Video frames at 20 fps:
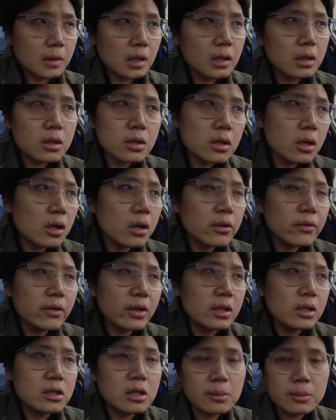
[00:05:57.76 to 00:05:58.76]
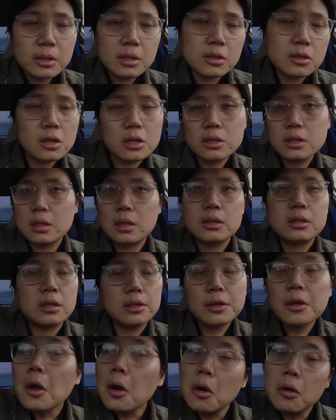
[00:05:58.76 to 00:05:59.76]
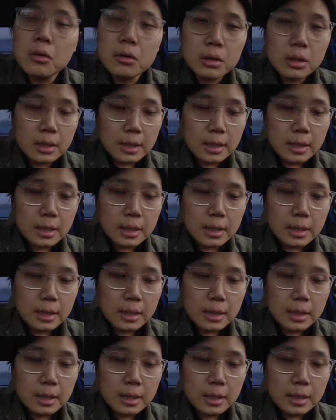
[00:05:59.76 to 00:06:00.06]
in construction? I said no.